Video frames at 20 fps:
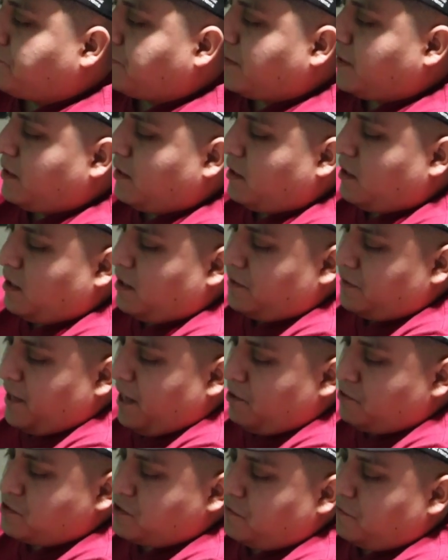
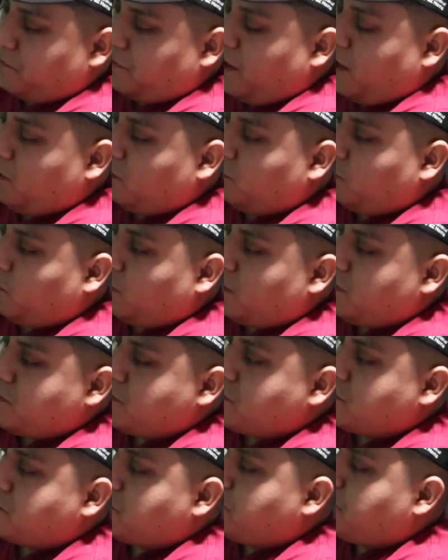1,000
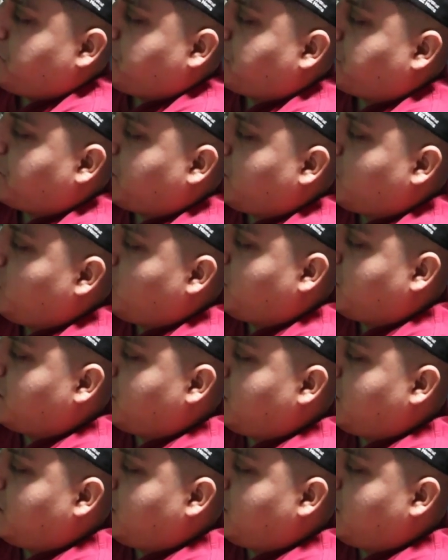followers, you can